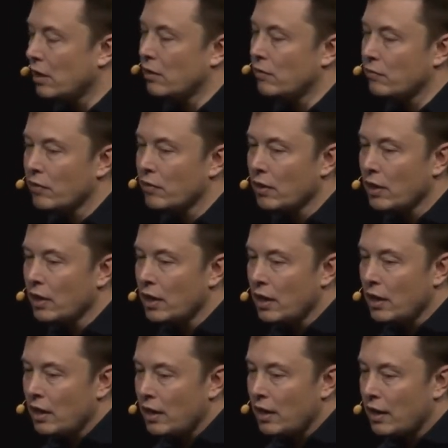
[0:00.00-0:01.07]
um,
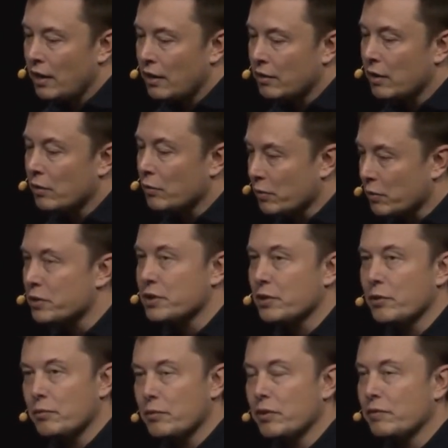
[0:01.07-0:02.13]
and, and we're,
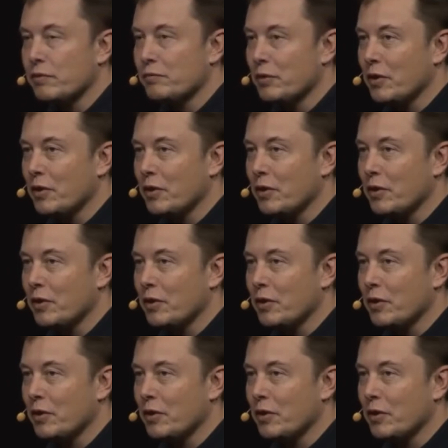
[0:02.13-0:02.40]
so we're,